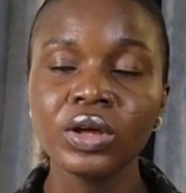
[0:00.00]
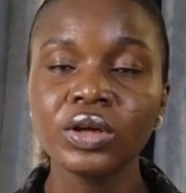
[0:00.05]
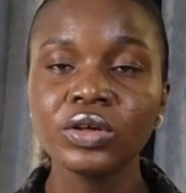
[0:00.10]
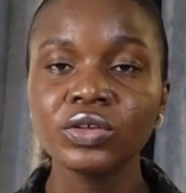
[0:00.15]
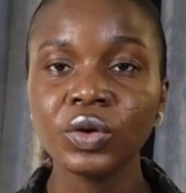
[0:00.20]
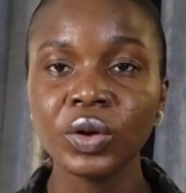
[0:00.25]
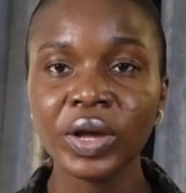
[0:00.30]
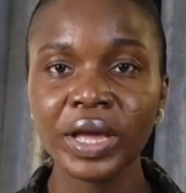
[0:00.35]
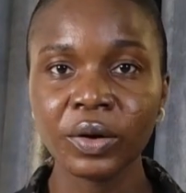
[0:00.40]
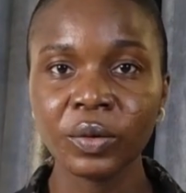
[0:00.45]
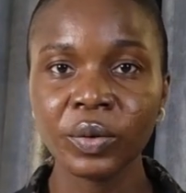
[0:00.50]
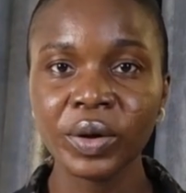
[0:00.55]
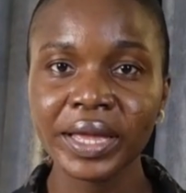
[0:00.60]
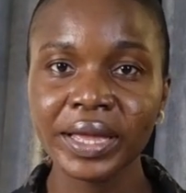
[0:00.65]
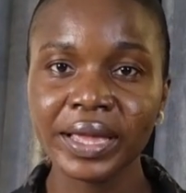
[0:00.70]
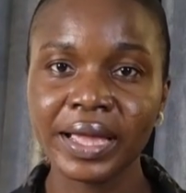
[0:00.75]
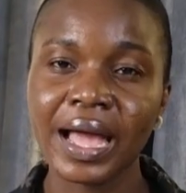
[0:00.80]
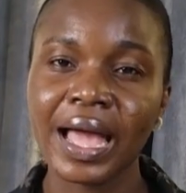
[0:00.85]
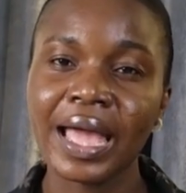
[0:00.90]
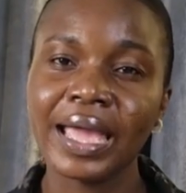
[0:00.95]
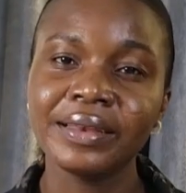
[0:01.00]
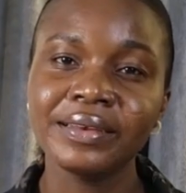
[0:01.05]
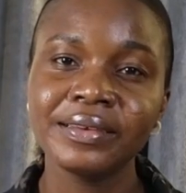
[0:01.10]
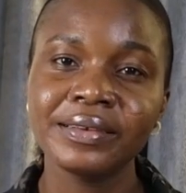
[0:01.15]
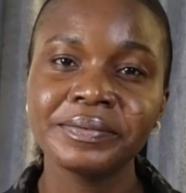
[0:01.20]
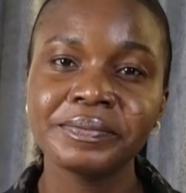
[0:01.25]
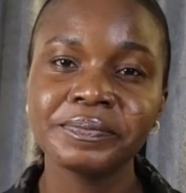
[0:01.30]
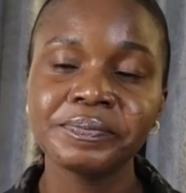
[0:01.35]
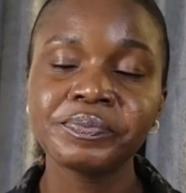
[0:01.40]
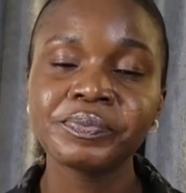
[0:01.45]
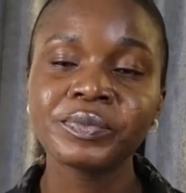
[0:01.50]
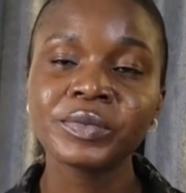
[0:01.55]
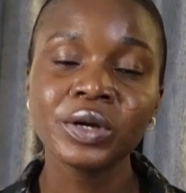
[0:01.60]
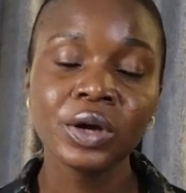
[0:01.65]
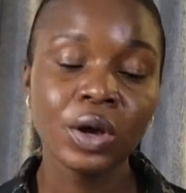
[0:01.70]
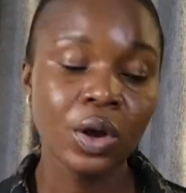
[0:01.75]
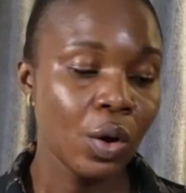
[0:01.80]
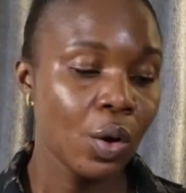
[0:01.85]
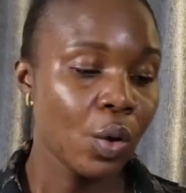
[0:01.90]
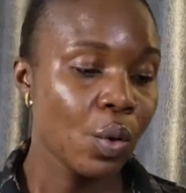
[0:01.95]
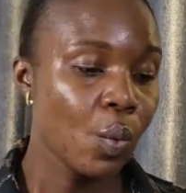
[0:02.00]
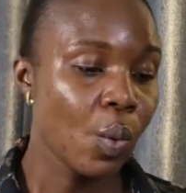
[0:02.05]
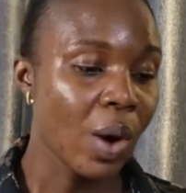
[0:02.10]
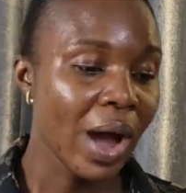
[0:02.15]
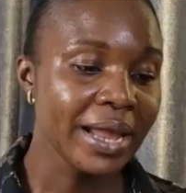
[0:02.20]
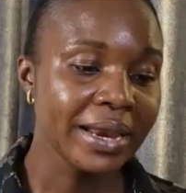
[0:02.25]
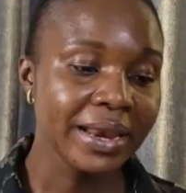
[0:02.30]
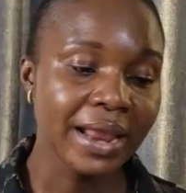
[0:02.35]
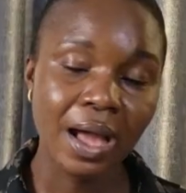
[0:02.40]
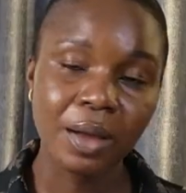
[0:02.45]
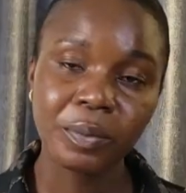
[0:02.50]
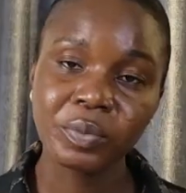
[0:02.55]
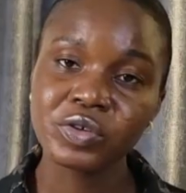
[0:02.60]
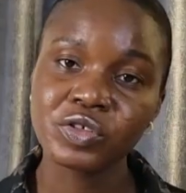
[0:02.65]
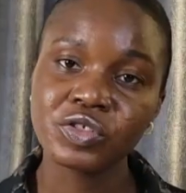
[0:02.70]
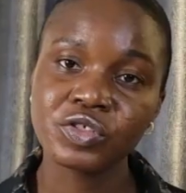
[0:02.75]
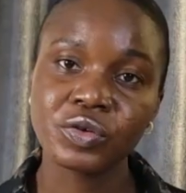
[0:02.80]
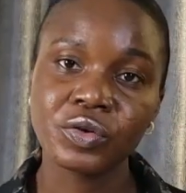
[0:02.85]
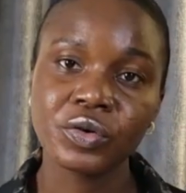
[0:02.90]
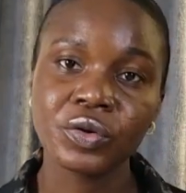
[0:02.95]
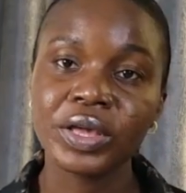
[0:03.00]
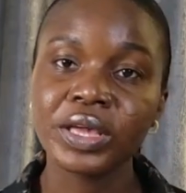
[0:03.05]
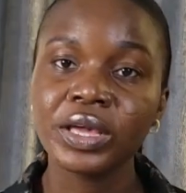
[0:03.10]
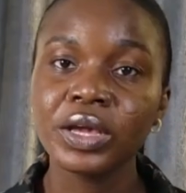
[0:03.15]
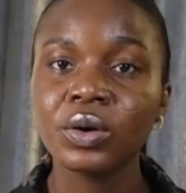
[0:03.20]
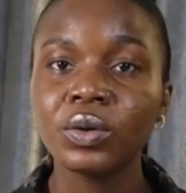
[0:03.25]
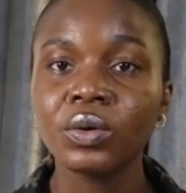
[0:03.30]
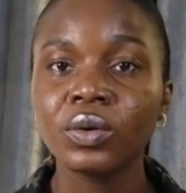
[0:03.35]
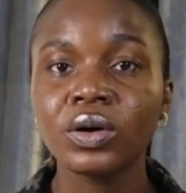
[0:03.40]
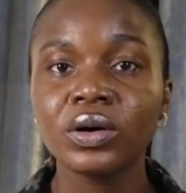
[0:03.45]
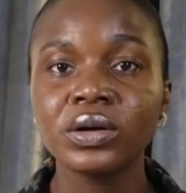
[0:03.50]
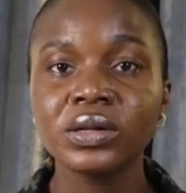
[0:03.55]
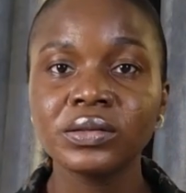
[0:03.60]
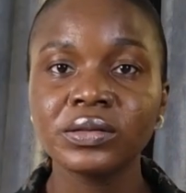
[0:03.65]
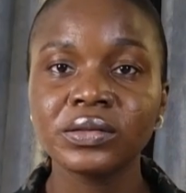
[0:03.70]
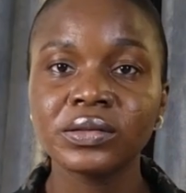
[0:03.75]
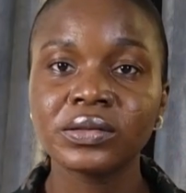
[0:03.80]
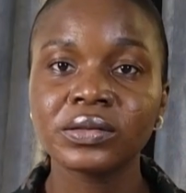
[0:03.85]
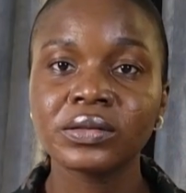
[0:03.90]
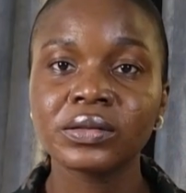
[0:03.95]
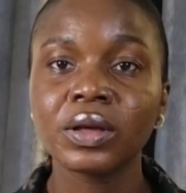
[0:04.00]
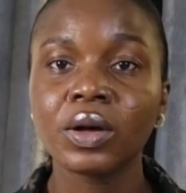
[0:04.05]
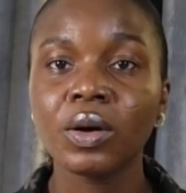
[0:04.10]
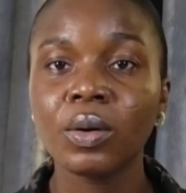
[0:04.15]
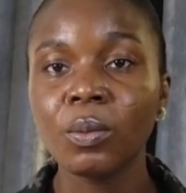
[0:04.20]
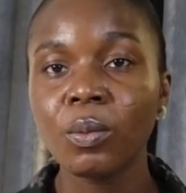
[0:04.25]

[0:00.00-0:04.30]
So a quick guide: wide aperture equals